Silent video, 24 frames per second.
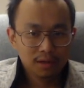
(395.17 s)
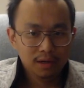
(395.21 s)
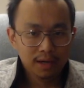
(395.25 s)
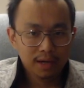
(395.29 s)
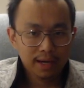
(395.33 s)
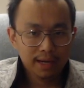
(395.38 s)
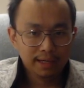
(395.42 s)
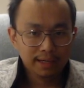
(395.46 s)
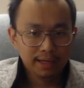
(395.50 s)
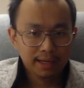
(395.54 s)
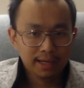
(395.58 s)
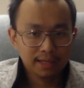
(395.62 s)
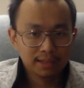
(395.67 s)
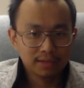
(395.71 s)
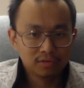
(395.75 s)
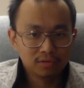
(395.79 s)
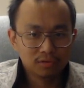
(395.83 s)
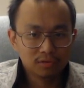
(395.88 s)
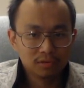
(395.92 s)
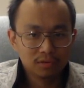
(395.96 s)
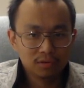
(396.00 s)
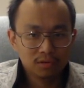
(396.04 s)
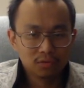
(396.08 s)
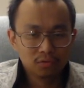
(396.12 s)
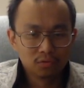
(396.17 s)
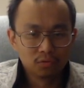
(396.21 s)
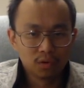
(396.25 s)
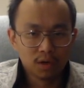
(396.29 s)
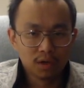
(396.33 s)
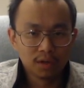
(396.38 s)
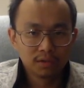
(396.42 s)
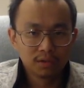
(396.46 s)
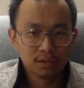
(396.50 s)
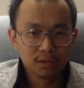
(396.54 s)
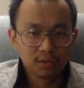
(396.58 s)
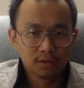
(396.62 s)
and has
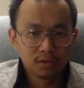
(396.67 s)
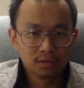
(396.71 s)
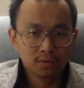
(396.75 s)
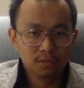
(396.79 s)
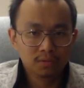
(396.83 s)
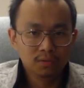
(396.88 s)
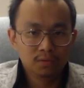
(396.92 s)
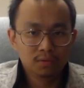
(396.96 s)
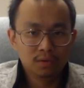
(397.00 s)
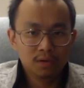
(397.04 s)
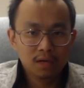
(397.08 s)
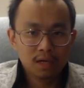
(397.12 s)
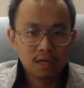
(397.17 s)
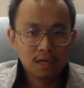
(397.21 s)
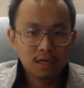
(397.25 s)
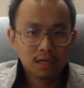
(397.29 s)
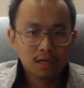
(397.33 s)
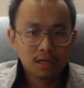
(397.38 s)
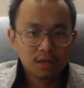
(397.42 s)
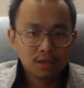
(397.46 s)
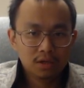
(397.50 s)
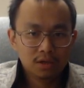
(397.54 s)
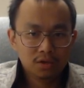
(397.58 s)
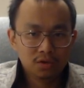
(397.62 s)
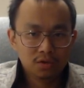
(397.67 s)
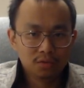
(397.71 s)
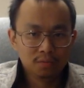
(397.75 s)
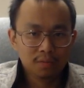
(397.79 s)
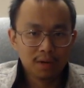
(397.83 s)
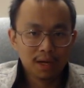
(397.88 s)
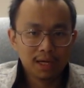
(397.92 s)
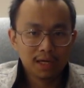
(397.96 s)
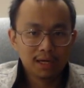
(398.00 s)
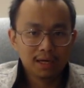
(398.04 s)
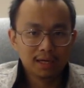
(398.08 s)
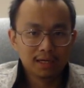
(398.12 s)
wronged you, you
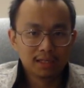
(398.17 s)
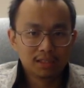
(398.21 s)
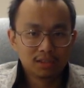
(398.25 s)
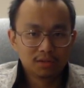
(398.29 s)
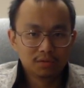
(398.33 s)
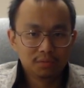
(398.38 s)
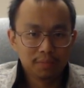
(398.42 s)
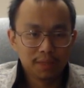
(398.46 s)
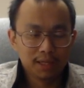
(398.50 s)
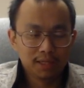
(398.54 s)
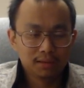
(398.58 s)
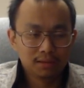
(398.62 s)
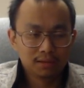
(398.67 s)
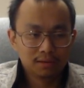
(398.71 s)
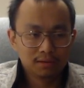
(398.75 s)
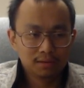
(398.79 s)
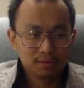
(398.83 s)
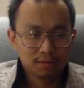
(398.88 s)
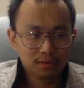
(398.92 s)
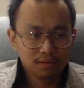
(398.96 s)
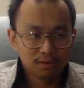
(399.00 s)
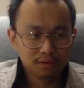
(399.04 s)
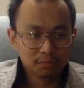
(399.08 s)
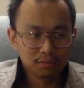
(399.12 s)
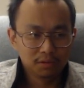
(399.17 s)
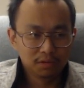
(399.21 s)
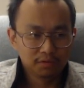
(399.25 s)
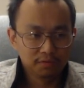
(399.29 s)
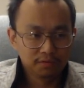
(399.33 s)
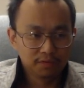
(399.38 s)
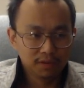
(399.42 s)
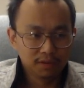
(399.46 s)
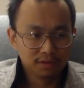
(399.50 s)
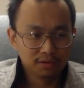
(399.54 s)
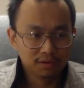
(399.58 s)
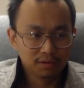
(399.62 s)
might expect them to
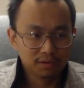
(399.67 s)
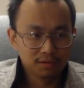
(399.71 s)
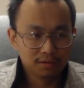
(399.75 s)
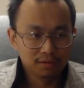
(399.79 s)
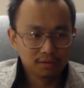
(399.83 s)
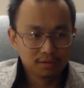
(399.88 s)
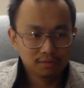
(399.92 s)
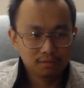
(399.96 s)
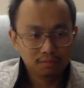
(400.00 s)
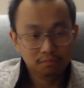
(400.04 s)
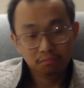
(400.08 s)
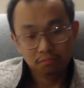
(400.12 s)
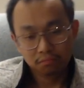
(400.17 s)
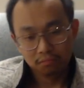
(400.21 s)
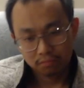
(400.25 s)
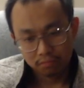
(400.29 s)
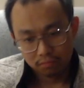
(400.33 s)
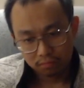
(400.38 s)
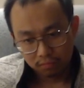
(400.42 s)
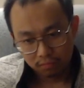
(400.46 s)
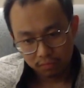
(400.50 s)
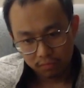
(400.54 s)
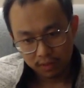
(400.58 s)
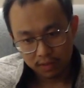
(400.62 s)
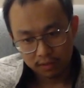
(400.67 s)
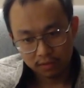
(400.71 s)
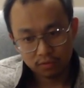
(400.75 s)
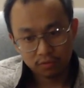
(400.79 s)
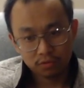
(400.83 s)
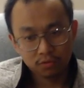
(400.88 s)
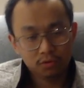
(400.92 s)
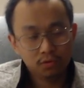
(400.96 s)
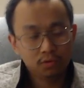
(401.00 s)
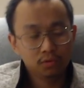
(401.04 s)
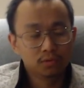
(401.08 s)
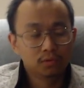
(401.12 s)
fix it. That's
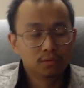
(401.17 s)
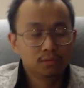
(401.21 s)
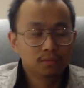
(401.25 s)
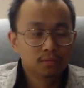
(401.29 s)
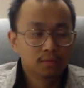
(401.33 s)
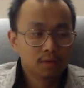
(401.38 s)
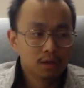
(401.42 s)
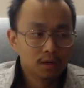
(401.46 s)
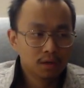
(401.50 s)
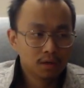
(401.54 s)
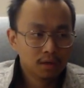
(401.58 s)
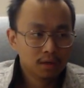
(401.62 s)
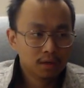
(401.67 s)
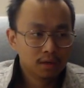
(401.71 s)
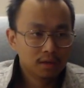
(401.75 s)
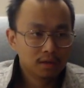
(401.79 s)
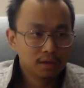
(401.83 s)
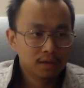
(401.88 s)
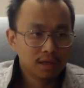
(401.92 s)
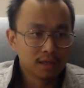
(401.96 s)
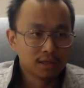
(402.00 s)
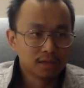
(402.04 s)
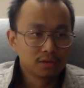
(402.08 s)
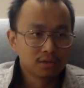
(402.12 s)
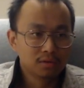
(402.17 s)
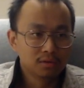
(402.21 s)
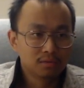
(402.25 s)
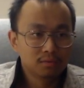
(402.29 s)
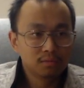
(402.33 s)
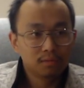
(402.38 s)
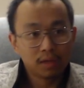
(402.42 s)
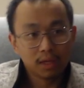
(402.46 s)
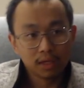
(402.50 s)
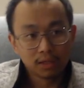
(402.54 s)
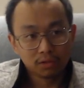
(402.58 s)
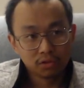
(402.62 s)
true. They
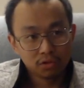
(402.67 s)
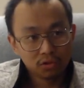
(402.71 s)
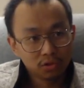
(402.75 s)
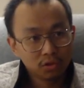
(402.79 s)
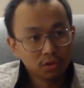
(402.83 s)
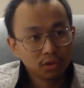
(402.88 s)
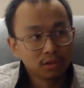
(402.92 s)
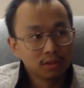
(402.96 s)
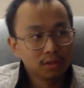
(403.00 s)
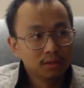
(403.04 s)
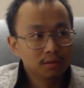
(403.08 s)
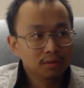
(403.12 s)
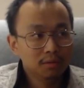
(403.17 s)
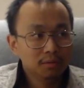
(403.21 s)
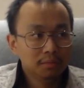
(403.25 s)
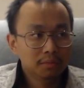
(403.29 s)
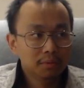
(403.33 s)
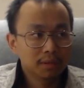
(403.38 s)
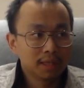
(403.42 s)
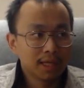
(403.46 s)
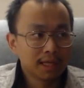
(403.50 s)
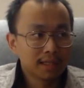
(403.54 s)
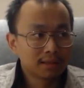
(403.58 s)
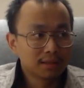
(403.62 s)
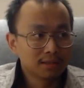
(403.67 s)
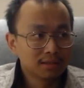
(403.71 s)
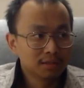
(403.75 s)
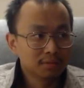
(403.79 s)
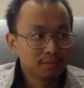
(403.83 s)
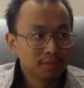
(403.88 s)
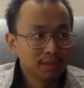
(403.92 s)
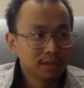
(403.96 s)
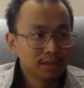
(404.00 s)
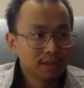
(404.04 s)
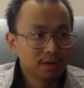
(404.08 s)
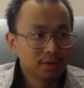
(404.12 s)
should, but that doesn't
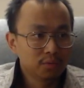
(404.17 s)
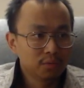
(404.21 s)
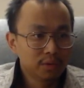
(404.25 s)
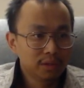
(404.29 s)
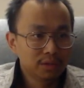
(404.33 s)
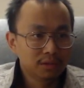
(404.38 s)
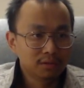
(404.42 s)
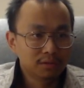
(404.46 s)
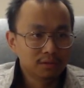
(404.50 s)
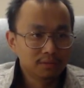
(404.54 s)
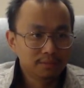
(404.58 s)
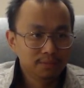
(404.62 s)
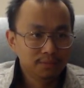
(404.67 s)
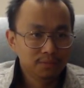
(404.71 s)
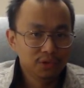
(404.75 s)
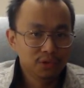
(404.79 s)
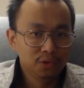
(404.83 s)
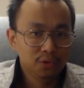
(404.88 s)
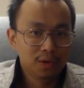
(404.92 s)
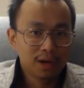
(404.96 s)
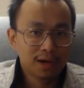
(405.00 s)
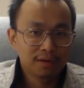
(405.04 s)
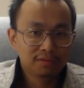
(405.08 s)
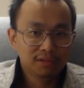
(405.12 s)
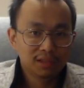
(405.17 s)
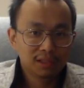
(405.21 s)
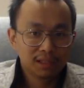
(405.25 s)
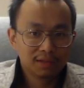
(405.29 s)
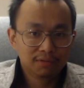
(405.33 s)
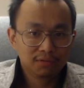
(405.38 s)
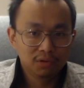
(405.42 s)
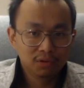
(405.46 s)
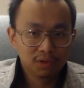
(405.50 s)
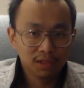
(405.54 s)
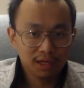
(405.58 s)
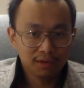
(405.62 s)
mean they will. You have to live
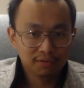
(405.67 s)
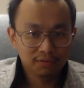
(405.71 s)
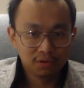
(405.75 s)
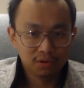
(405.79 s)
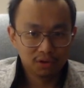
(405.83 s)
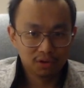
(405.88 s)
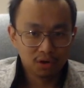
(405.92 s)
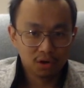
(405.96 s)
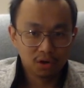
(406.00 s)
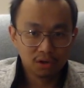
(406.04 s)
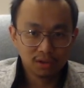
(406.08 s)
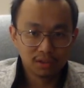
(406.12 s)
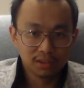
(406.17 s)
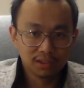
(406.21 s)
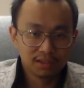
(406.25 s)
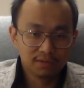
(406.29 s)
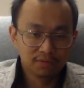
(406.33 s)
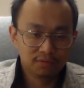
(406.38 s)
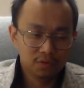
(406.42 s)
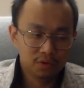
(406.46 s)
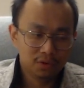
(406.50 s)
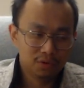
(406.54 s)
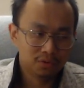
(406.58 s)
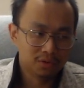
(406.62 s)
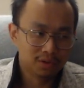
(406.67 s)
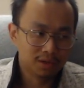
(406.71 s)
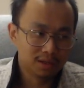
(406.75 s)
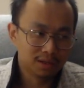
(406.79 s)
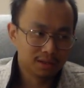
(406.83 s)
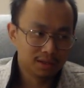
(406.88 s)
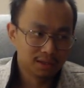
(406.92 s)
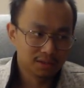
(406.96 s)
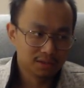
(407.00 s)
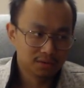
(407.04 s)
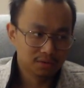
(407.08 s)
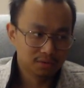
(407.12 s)
your life regardless of whether or not
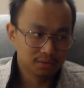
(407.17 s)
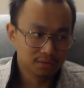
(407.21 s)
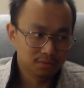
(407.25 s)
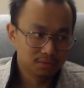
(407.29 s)
they do.